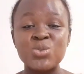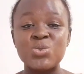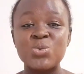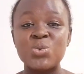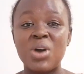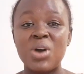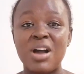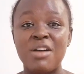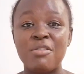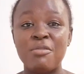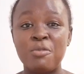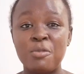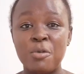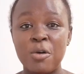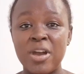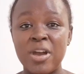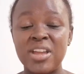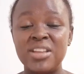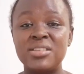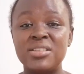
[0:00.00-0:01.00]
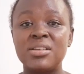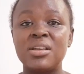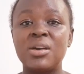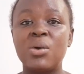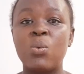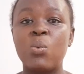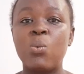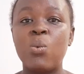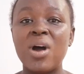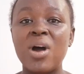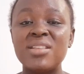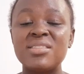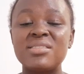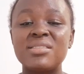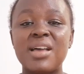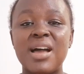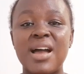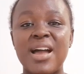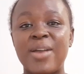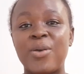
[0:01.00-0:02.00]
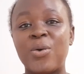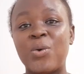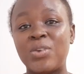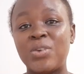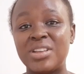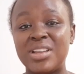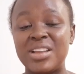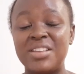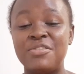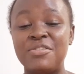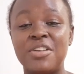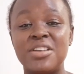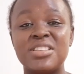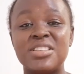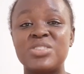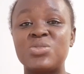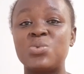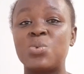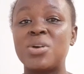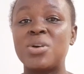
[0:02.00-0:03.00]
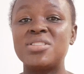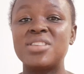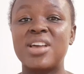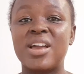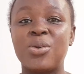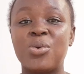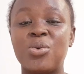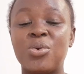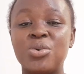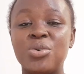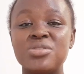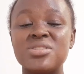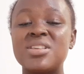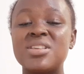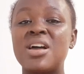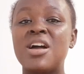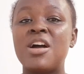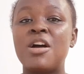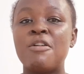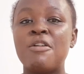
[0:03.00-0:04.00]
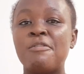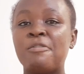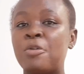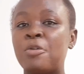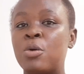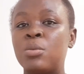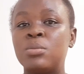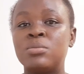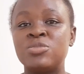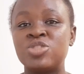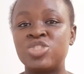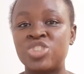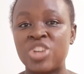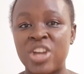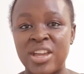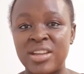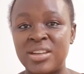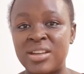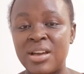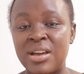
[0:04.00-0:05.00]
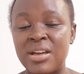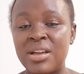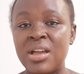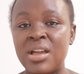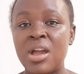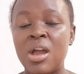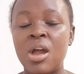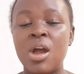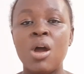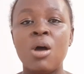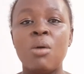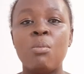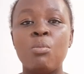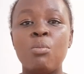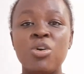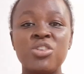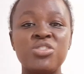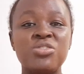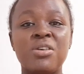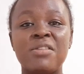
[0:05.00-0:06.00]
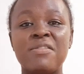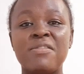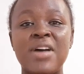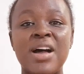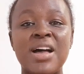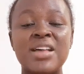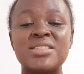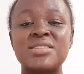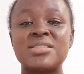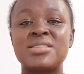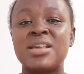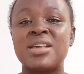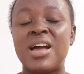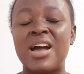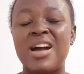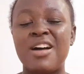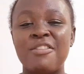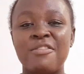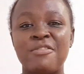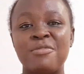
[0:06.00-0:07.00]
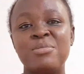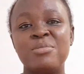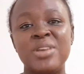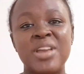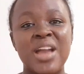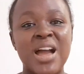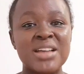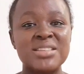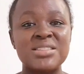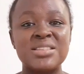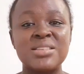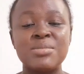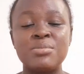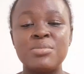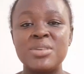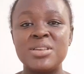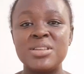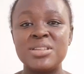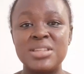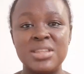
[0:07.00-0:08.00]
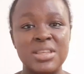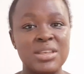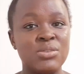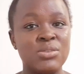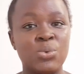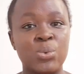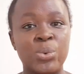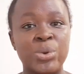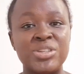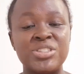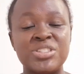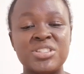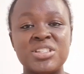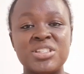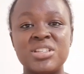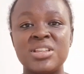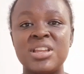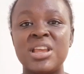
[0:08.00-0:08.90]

to avoid what I ordered versus what I got from China. Most of us have been asking me this question,